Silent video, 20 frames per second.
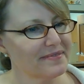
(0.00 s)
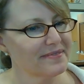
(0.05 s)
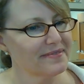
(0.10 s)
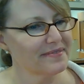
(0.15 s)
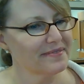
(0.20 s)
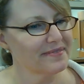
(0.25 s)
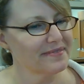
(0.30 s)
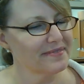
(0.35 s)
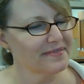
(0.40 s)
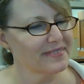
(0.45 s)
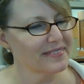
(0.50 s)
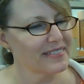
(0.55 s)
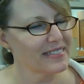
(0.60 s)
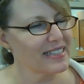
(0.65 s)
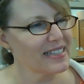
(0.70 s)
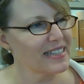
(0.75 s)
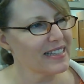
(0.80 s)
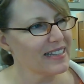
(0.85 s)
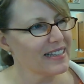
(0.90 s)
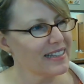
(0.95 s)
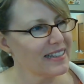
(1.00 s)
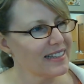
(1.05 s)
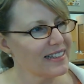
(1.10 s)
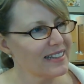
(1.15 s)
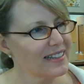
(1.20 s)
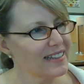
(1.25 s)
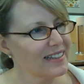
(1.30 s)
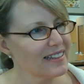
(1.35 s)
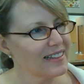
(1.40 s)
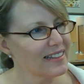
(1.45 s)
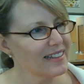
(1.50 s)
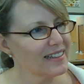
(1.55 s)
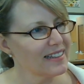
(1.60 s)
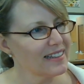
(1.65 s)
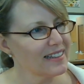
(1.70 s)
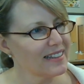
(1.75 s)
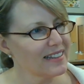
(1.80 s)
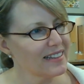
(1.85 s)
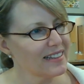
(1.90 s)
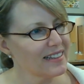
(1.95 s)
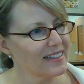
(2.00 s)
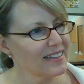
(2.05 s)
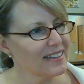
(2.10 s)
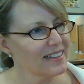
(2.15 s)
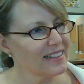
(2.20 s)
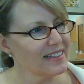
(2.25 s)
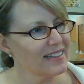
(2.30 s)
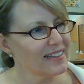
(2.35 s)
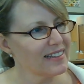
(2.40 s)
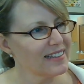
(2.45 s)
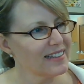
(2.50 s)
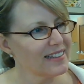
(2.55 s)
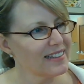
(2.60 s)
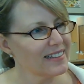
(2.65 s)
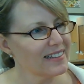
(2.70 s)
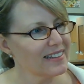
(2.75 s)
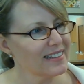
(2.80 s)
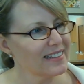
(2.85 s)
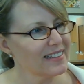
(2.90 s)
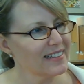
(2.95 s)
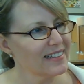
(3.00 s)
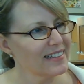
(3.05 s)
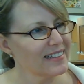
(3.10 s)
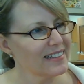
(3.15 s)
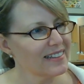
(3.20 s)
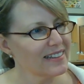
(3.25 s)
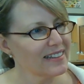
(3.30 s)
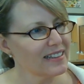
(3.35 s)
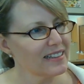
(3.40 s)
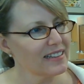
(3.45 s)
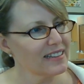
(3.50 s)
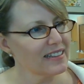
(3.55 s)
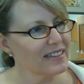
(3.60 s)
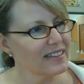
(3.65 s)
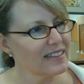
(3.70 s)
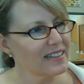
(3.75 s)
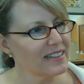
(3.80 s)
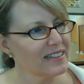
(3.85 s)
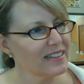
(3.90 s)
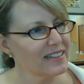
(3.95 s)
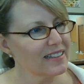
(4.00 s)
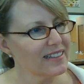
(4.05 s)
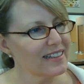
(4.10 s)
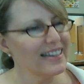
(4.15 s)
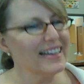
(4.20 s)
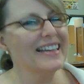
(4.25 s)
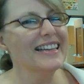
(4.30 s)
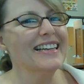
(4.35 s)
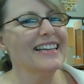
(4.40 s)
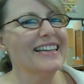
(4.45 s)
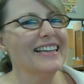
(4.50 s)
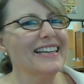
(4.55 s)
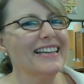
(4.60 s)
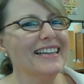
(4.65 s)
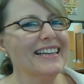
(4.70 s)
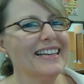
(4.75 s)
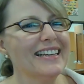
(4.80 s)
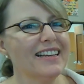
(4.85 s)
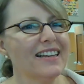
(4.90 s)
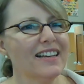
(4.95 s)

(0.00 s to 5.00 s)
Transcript: No words are spoken by the person on screen.